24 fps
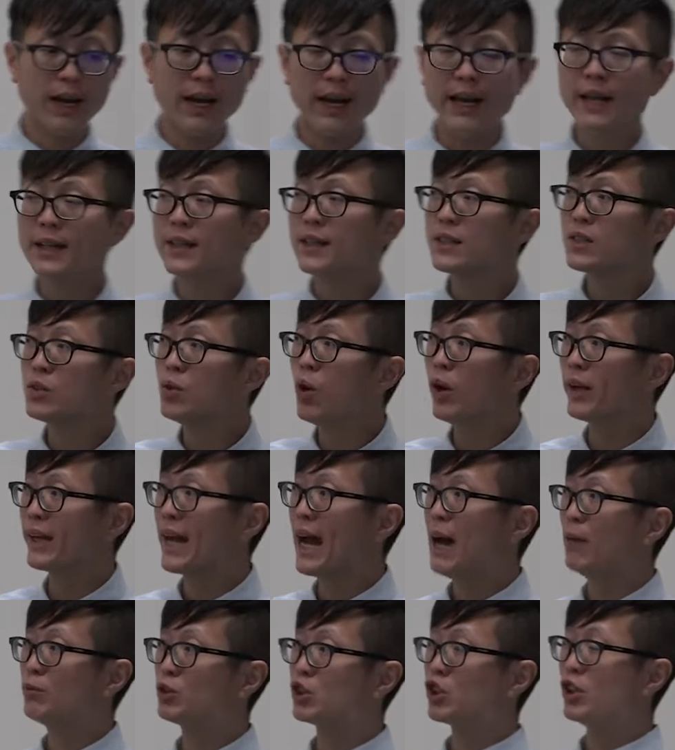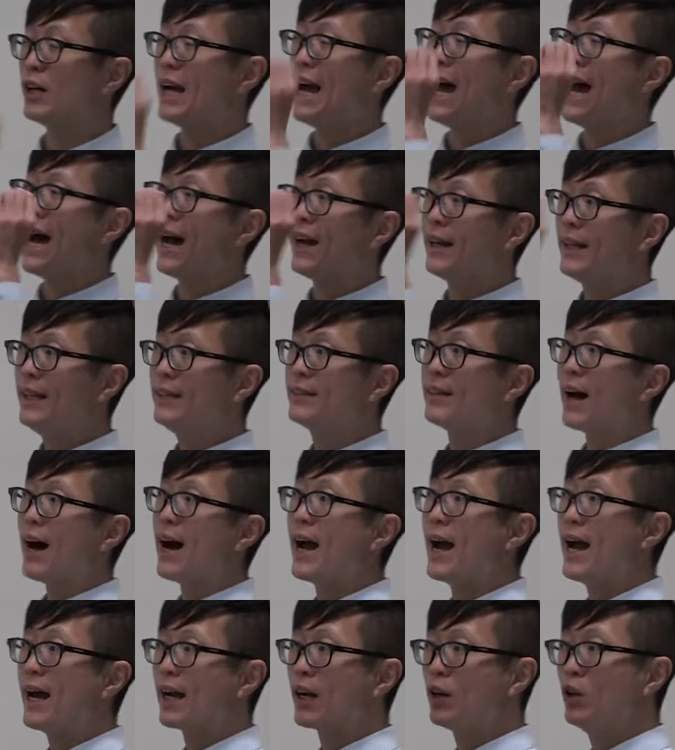it does not capture any
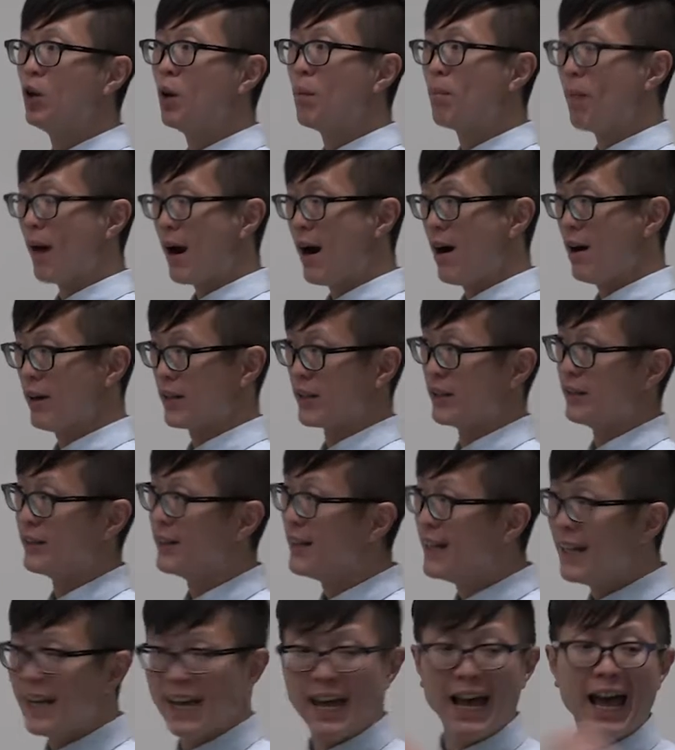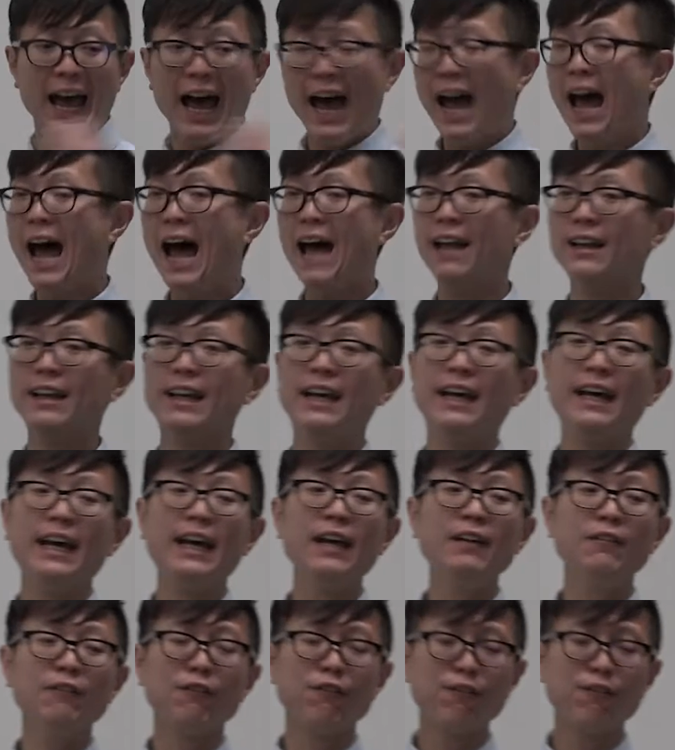diagonal pattern, and in